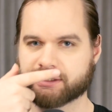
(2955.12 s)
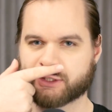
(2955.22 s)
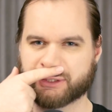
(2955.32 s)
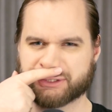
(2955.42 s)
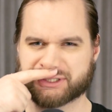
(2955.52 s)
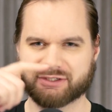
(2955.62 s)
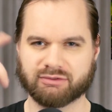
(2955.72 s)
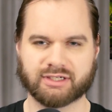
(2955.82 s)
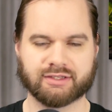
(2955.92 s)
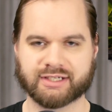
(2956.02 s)
Tokyo
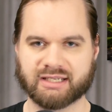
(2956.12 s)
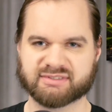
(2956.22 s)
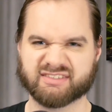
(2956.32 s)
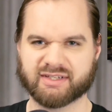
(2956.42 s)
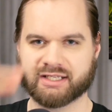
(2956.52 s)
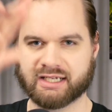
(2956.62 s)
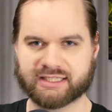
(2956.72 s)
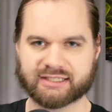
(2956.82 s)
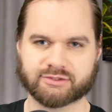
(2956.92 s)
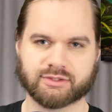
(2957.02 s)
Jungle and other games have had
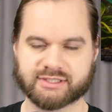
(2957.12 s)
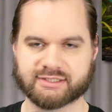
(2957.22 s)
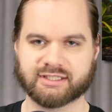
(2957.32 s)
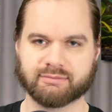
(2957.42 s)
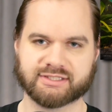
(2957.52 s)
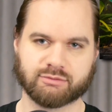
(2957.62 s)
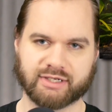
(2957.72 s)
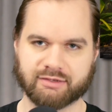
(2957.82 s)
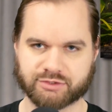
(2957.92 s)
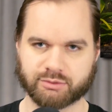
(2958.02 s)
that sort of system. It's a
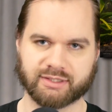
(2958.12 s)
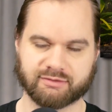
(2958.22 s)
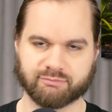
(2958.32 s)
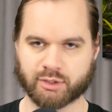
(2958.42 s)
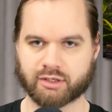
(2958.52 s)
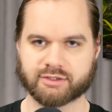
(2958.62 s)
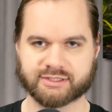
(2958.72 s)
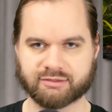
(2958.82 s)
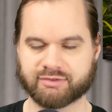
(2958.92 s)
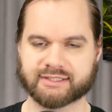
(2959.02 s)
way of showing
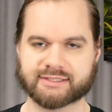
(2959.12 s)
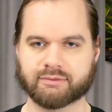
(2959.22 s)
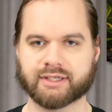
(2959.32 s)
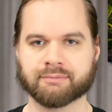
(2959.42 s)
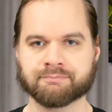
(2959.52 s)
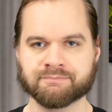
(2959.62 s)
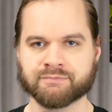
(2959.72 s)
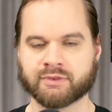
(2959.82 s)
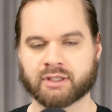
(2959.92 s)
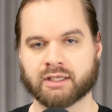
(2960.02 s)
bars in a fancy way.
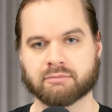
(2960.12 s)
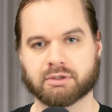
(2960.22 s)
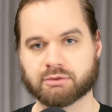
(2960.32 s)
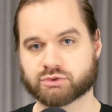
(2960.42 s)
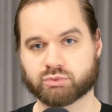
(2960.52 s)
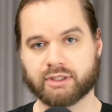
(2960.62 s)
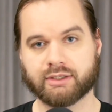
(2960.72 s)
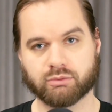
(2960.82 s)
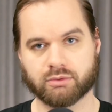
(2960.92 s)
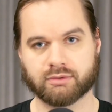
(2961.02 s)
But what's really
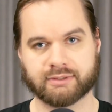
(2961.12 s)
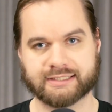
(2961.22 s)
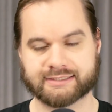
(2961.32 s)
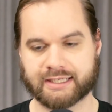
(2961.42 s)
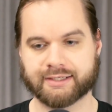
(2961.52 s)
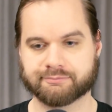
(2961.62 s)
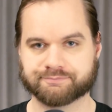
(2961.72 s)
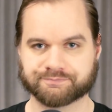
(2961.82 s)
cool is that